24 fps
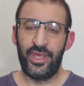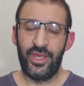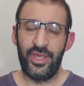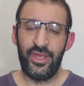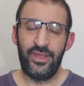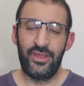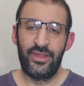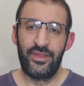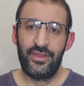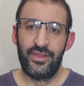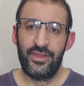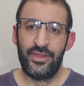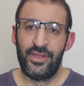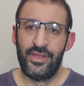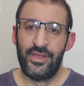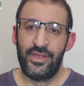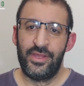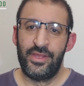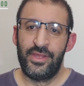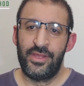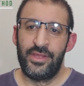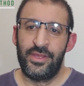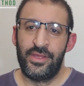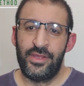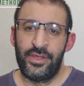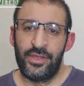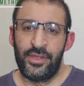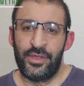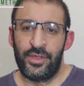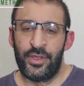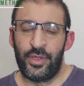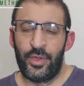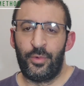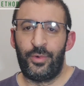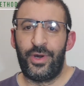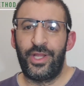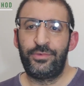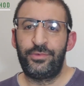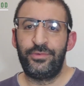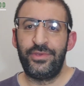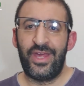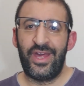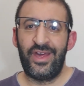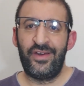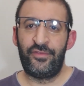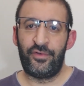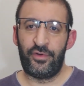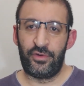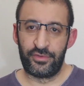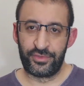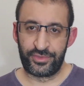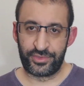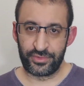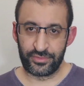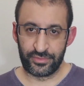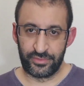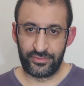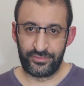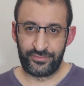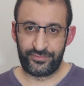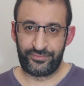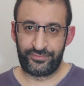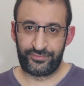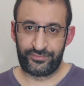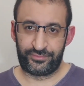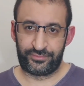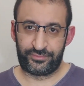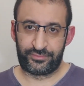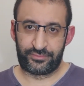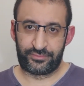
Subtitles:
Okay? What we have also